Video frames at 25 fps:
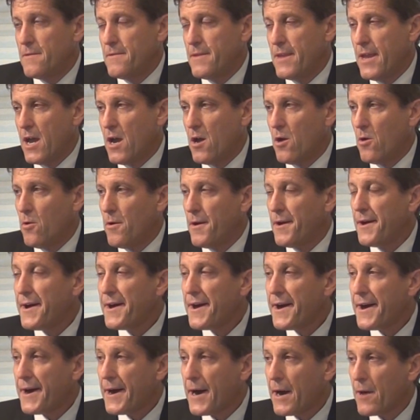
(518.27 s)
Now,
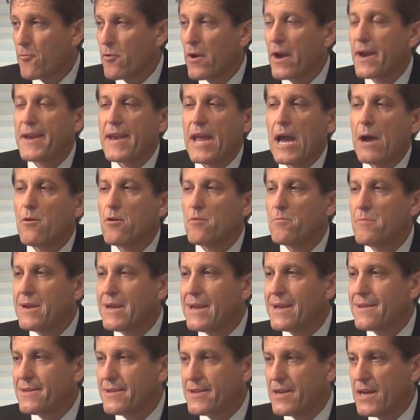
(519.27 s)
right now we're
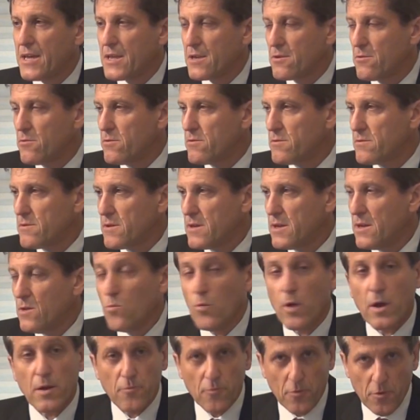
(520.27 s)
meeting together
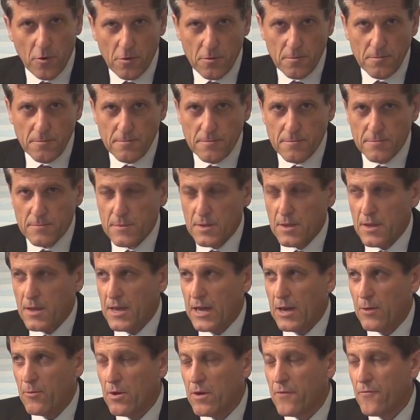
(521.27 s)
in one room.
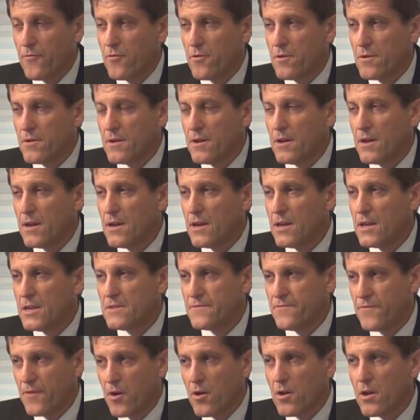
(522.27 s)
However,
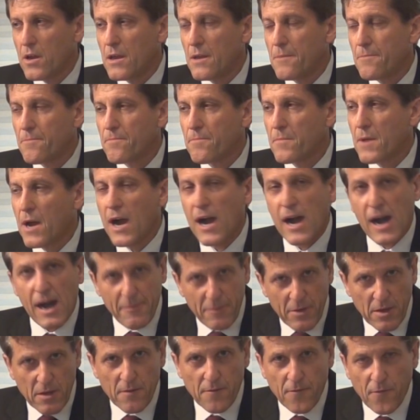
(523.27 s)
it's very
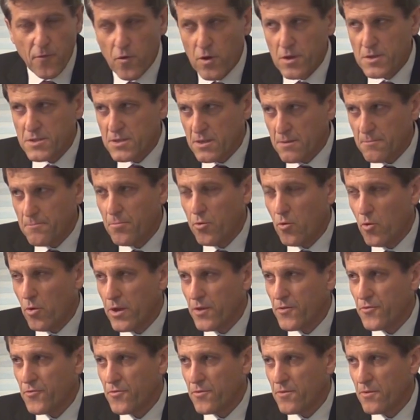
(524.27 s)
common for at some
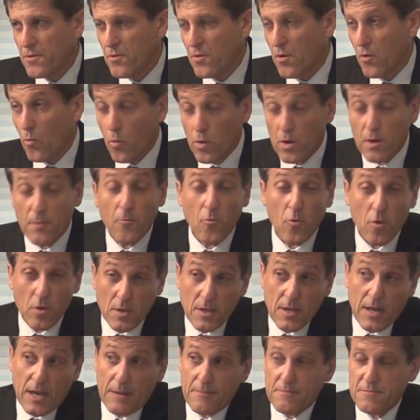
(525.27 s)
point, one or more
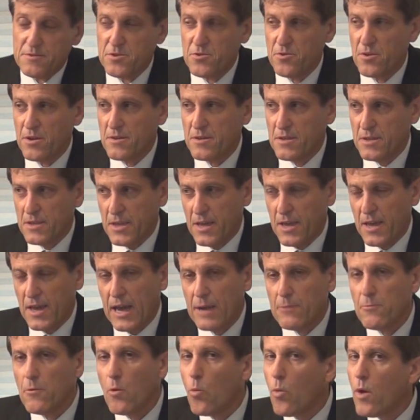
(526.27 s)
times during the day,
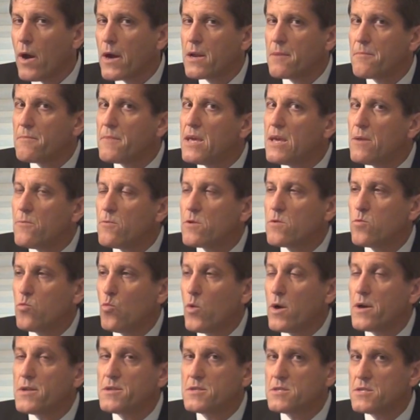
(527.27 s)
I will want to meet with
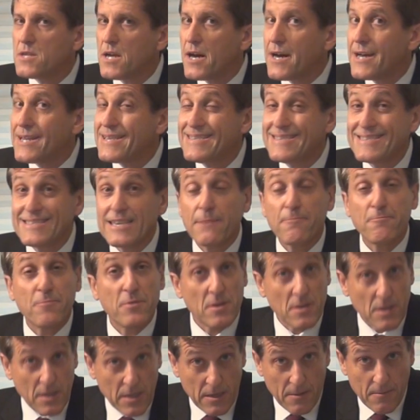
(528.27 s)
one side
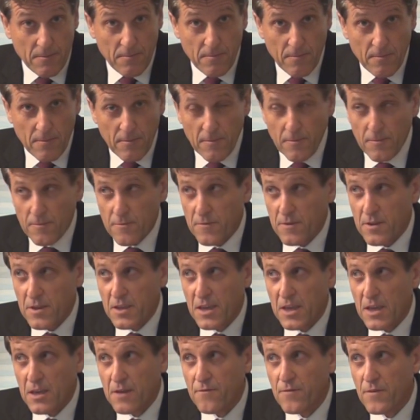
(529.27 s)
separately to
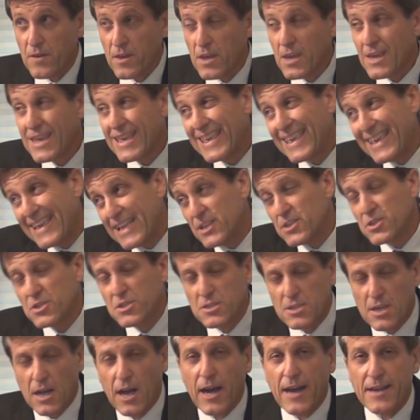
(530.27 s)
give each
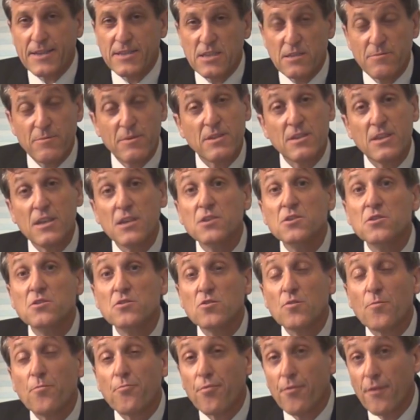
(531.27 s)
side some
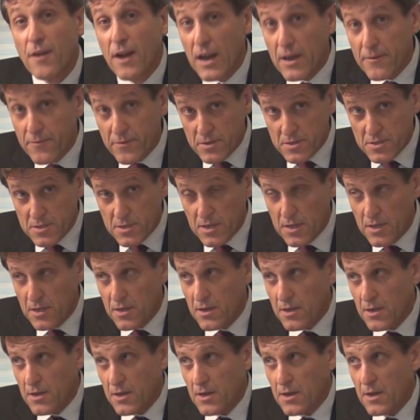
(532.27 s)
additional
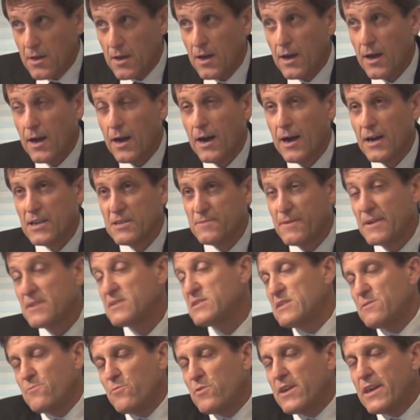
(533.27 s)
privacy,
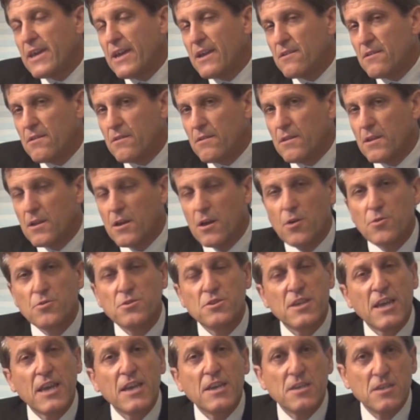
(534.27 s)
especially when we get into the
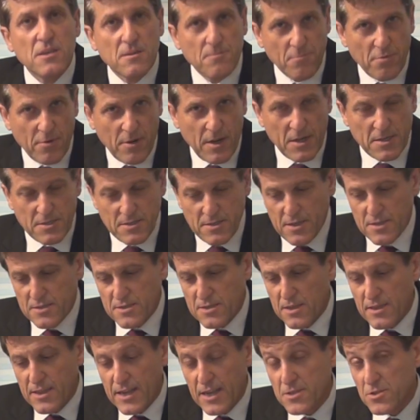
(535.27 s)
negotiation
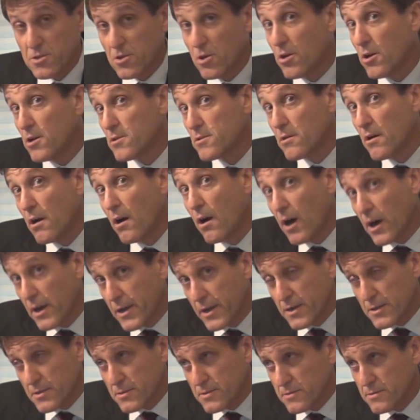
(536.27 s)
process, and that's called
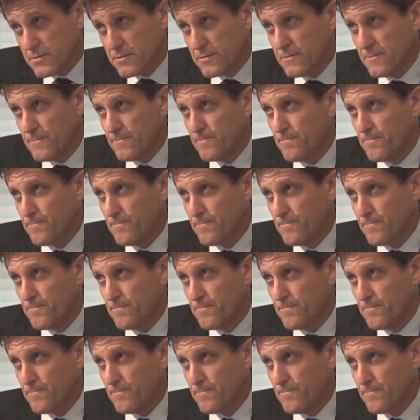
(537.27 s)
caucus.